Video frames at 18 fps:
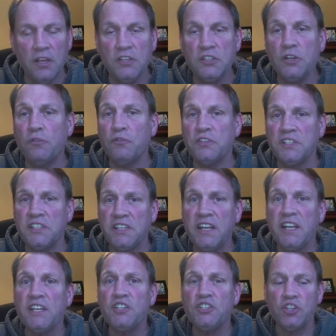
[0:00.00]
So for
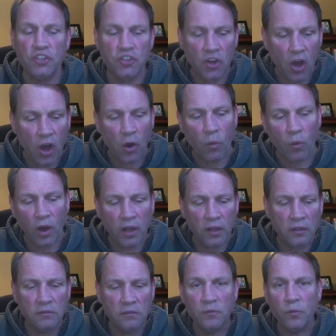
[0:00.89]
today's
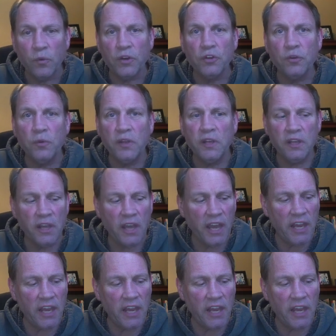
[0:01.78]
Chautauqua, we're doing